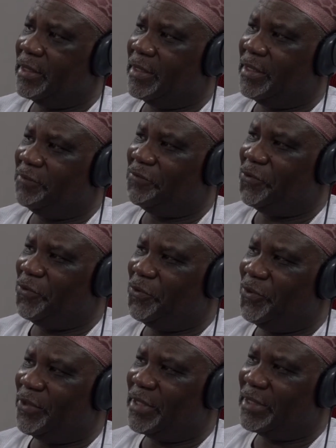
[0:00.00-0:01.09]
If you
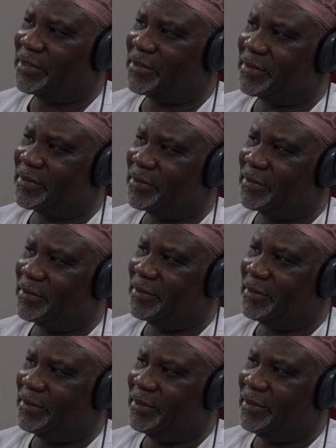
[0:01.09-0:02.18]
look at
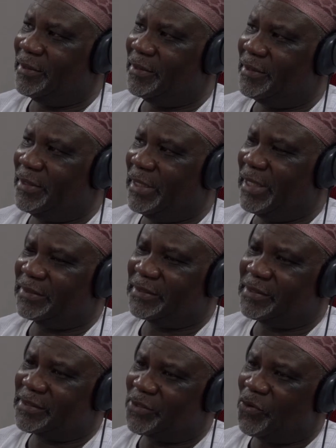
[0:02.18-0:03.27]
the
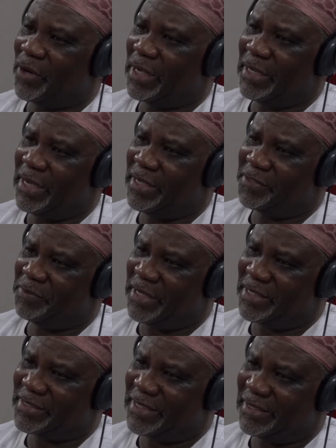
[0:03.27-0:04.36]
elections organized by
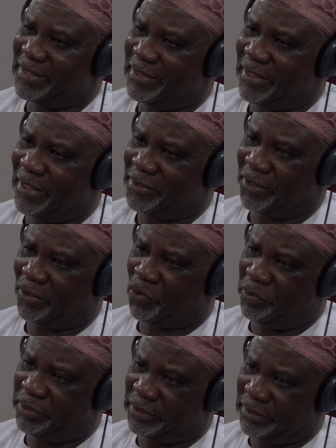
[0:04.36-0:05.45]
state electoral
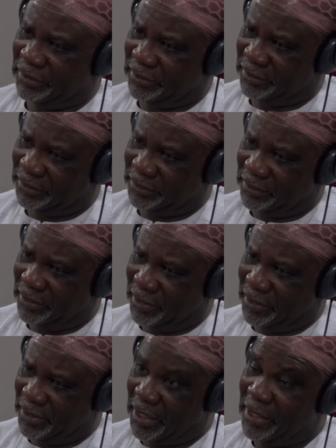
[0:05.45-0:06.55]
commissions,
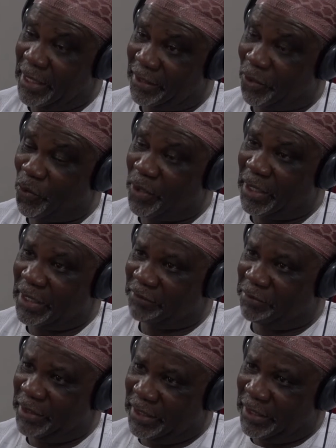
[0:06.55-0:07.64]
like the local
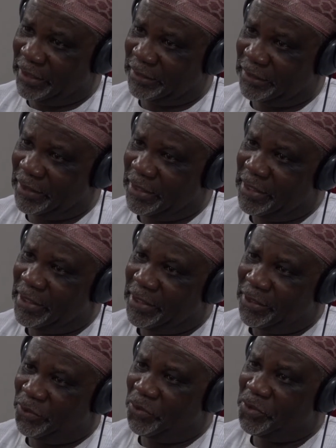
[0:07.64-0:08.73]
government election,
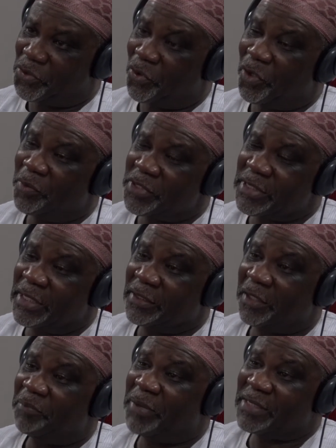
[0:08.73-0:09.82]
it's almost
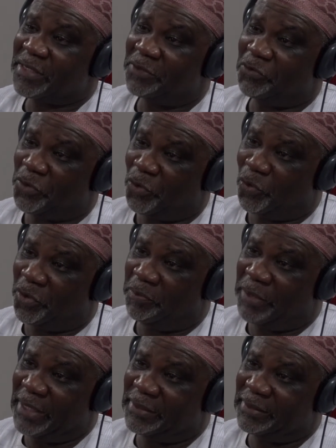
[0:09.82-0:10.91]
100% for the ruling
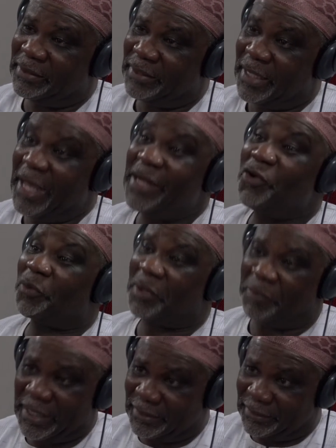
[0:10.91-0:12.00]
party, any of the
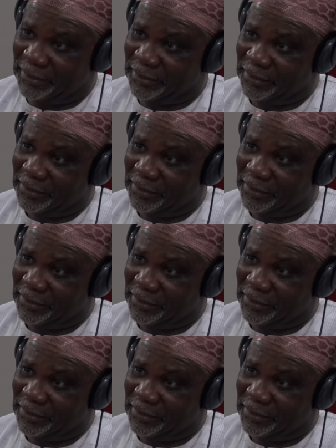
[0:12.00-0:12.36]
parties,